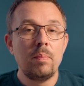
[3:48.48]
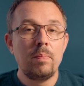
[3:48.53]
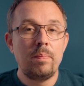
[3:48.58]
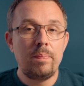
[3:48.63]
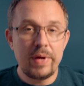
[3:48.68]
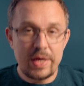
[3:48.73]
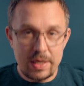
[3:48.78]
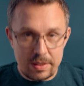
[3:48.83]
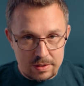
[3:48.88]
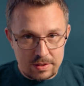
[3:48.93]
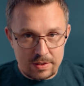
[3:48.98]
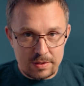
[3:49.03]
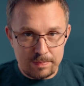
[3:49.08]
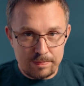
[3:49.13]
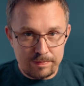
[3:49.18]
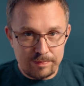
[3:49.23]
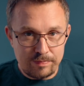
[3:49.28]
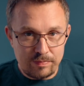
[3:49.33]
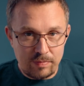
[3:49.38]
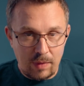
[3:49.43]
But
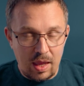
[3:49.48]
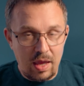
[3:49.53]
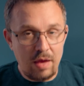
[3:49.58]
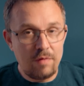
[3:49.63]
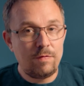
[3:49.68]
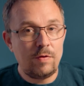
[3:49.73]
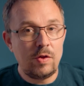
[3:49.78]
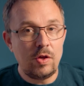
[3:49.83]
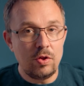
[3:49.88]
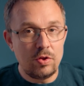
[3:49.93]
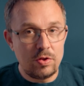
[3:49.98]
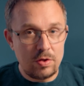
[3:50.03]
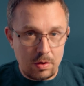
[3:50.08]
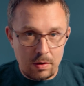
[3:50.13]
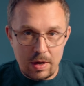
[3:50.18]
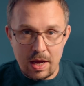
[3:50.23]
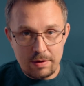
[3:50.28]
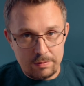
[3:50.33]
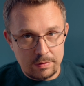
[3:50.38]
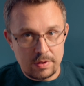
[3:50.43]
if you do
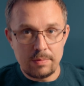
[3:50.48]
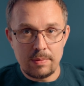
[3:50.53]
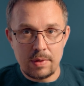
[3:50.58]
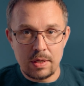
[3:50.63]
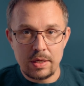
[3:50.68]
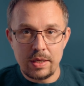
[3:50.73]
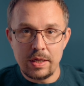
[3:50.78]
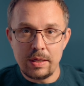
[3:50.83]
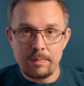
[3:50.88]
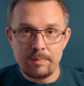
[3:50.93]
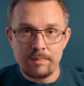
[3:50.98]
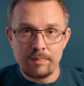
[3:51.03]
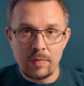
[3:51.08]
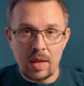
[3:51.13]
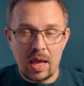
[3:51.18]
have the money,